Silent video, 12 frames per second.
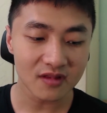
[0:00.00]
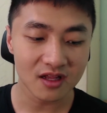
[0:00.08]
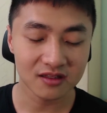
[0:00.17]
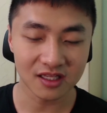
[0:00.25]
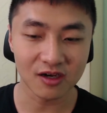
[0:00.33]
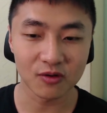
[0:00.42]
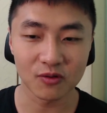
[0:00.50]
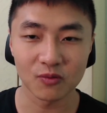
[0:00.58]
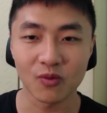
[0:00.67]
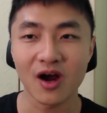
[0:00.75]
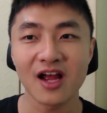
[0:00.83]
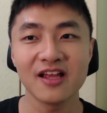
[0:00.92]
Now,
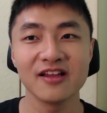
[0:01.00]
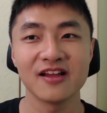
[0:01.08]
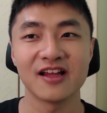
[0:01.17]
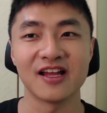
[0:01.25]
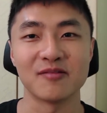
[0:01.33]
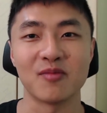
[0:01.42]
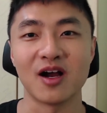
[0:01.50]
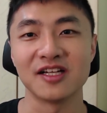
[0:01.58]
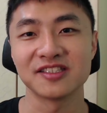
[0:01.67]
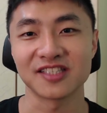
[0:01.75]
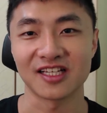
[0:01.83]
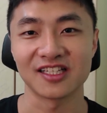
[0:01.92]
why am I
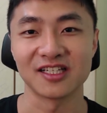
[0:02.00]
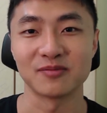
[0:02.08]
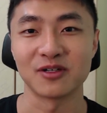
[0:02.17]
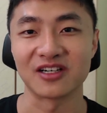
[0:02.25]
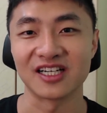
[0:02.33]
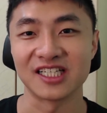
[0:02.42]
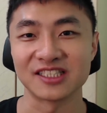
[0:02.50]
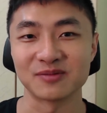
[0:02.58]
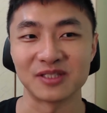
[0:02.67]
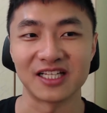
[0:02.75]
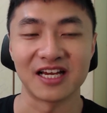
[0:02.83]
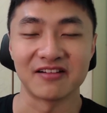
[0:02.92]
starting a podcast
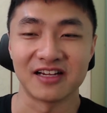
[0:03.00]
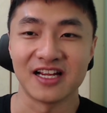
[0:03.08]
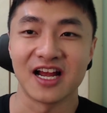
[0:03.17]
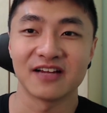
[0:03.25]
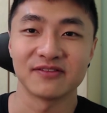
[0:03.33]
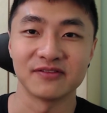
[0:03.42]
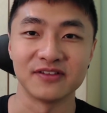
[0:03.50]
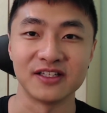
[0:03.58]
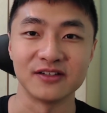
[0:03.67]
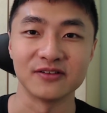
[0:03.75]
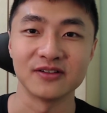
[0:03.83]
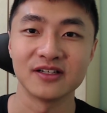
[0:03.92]
when I already have a
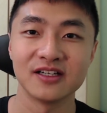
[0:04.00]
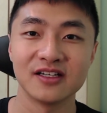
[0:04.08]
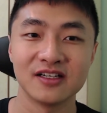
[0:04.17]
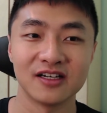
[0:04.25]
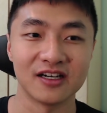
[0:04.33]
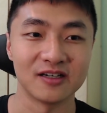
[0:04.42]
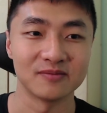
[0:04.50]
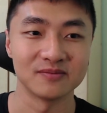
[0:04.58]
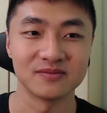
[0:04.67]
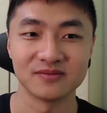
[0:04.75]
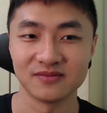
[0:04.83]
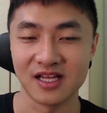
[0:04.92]
video
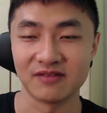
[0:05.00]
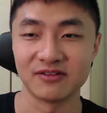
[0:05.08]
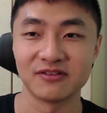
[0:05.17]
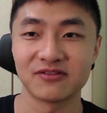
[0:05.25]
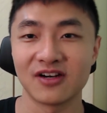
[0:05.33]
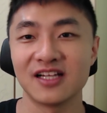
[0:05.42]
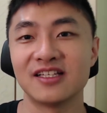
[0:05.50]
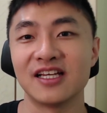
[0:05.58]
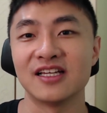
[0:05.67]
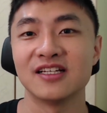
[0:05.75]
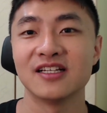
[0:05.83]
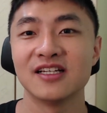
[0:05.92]
every
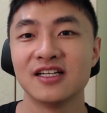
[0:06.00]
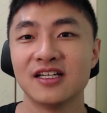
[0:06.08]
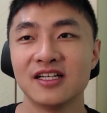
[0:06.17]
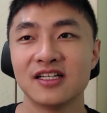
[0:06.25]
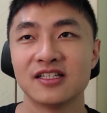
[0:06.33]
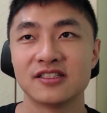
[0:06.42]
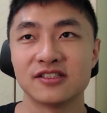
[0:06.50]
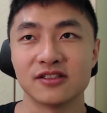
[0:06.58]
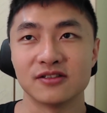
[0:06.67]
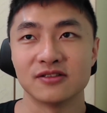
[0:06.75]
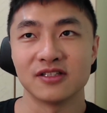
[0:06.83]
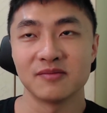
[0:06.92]
Friday?
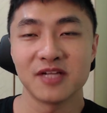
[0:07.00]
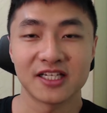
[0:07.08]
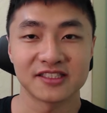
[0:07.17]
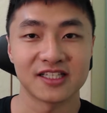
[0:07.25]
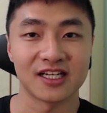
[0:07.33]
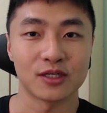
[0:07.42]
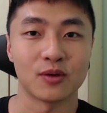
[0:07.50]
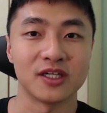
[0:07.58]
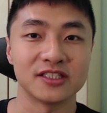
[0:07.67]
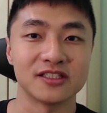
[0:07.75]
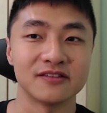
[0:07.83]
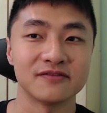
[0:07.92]
So let me answer that
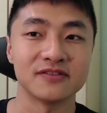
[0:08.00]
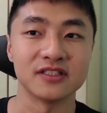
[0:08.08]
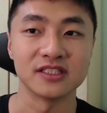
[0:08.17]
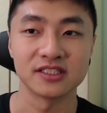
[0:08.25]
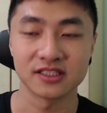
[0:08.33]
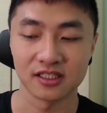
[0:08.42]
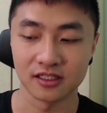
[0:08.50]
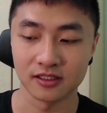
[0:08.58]
question first.